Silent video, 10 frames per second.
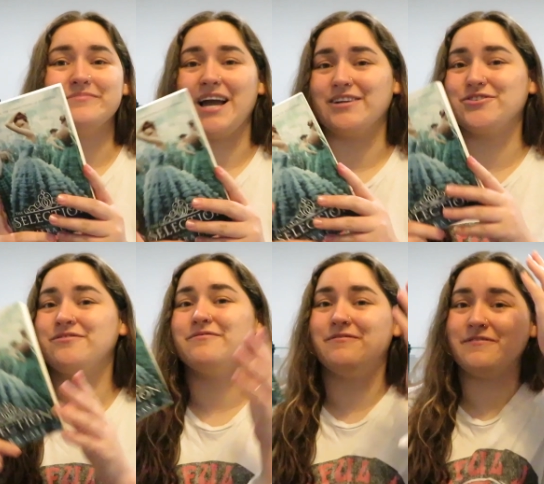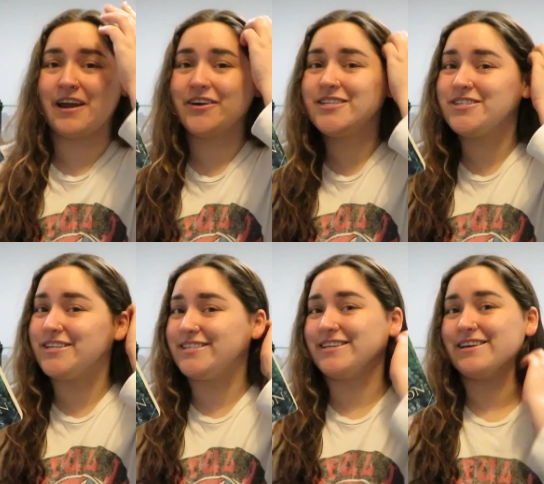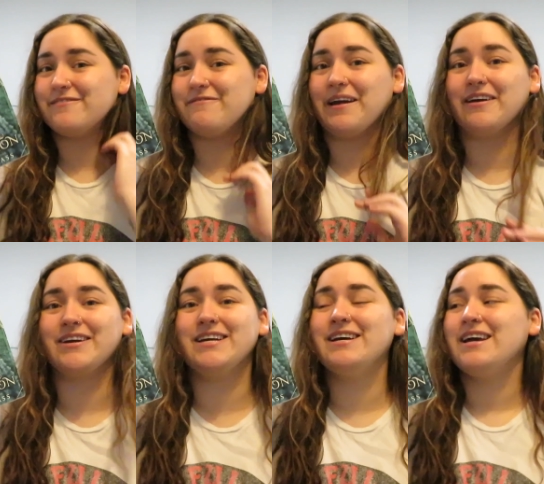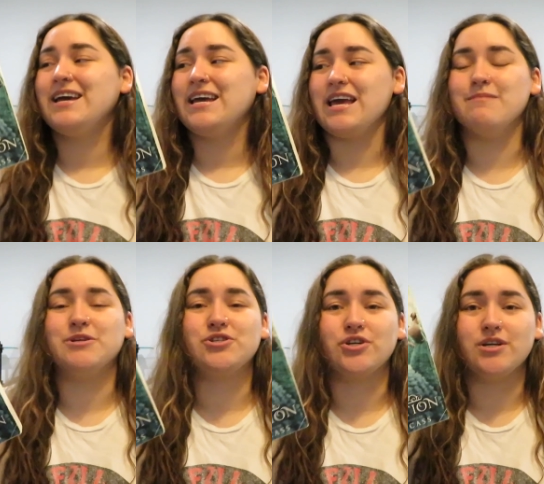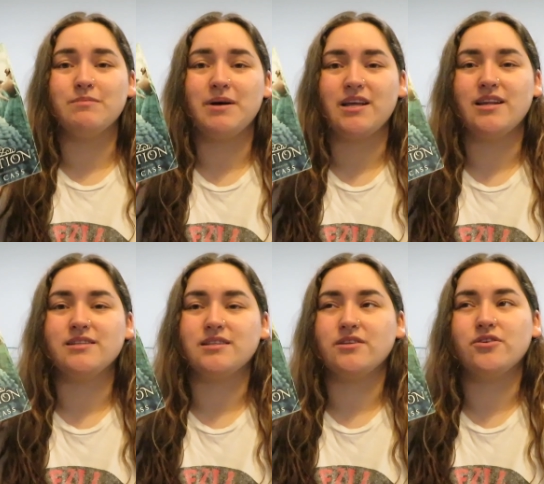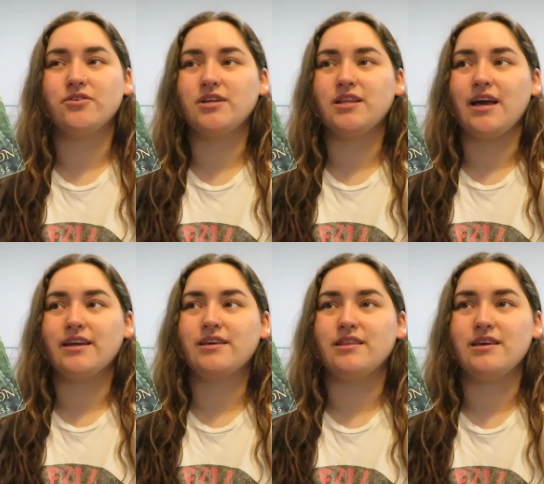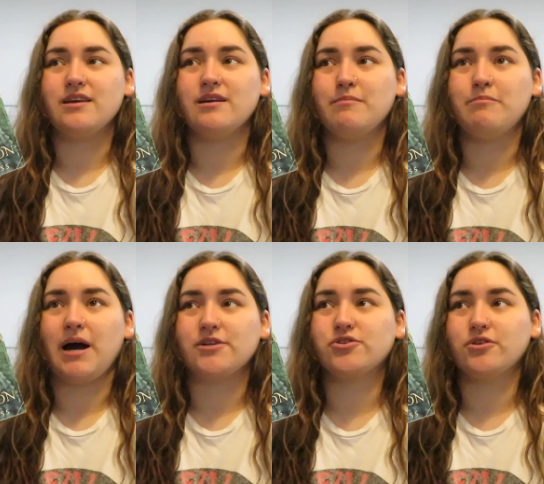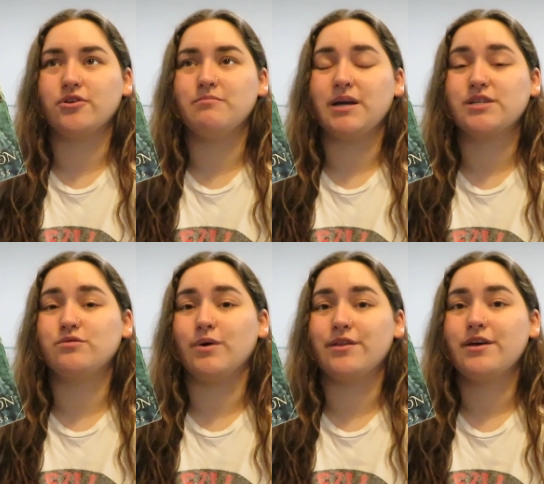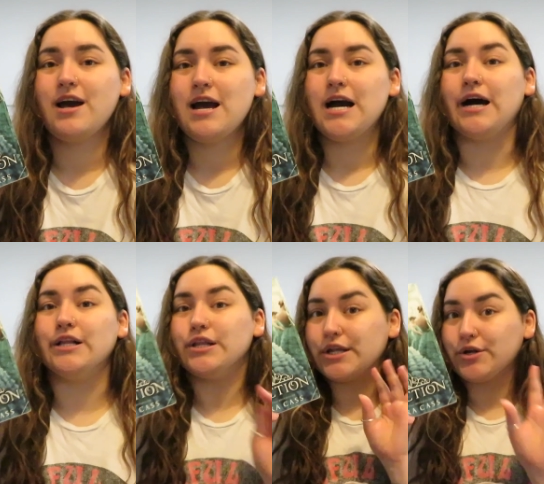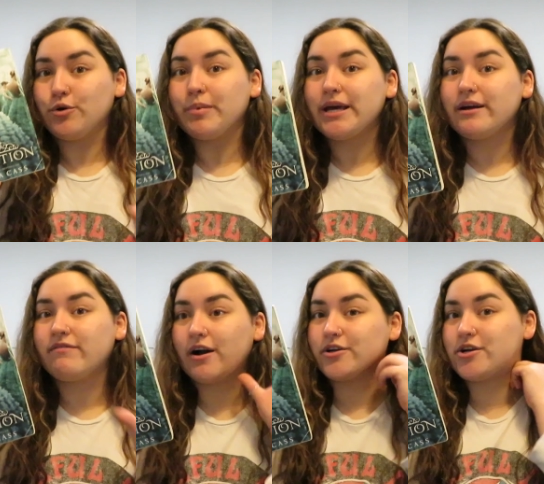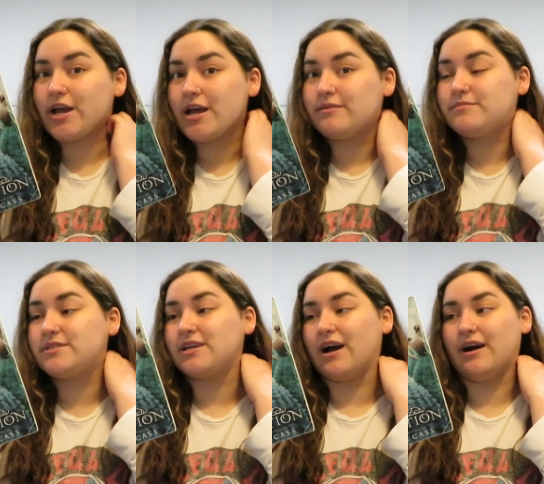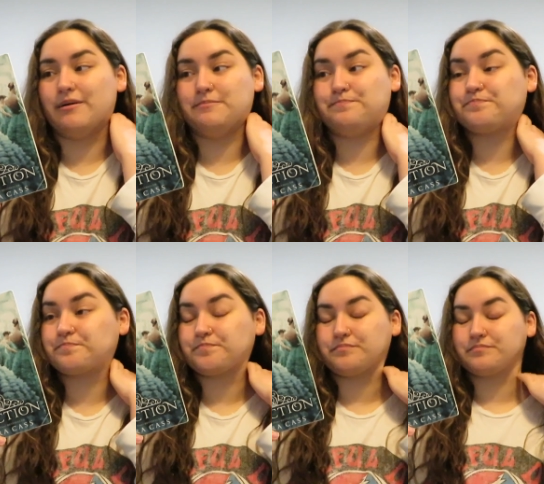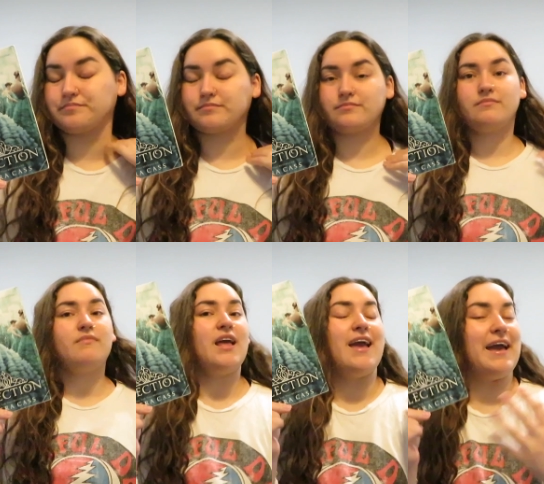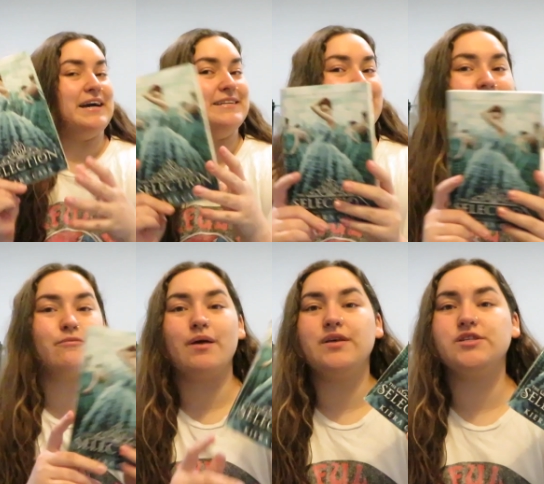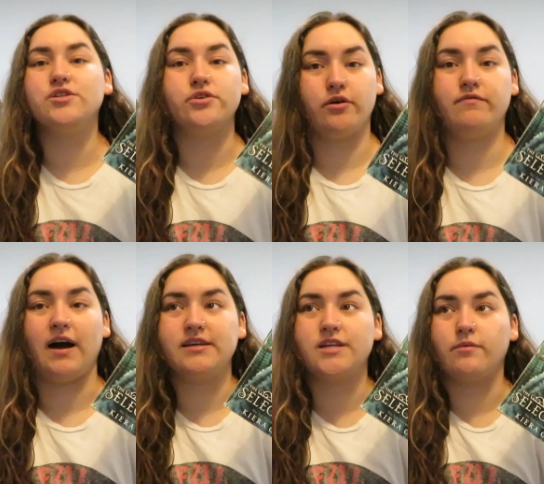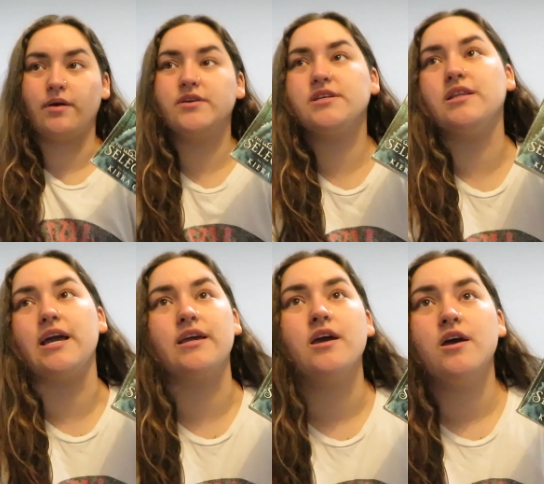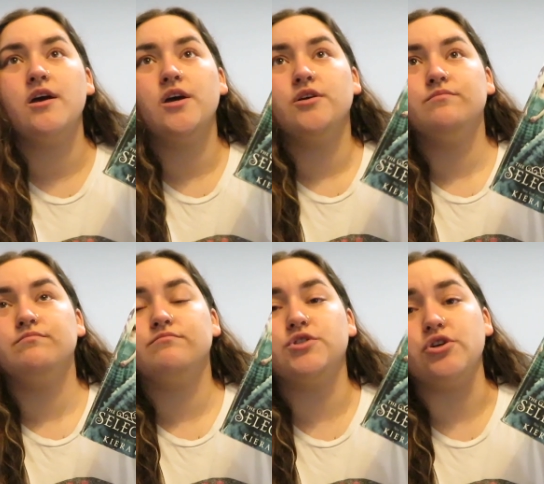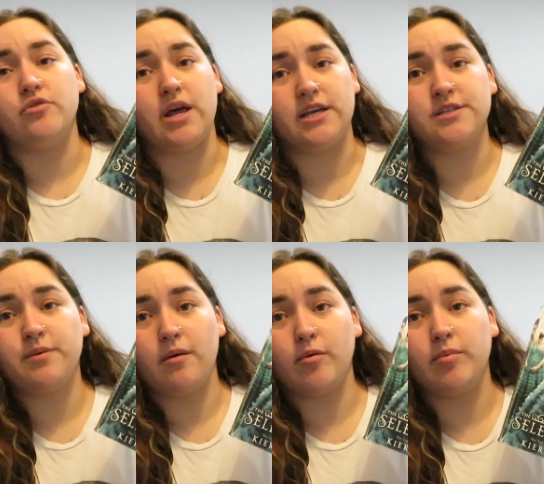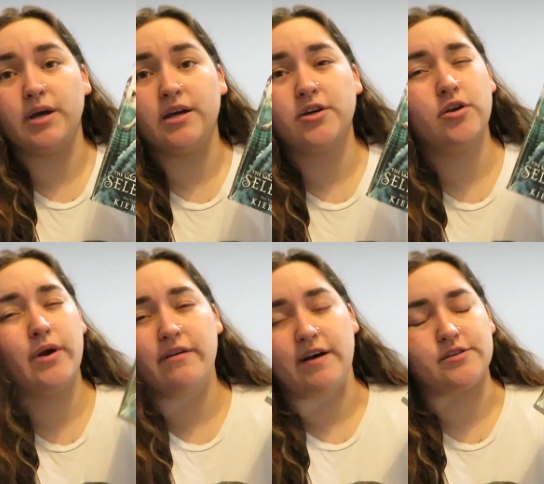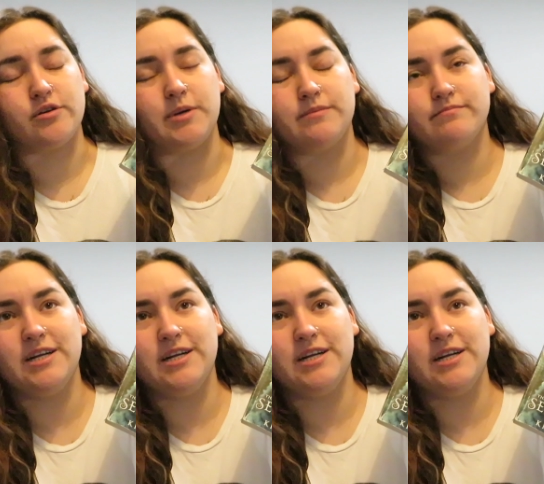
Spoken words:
yeah, just very cheesy, very immature, but it is literally like The Bachelor mixed with a little bit of Hunger Games. And I read this so fast. I read this in like 2 days probably. Could have read it faster, but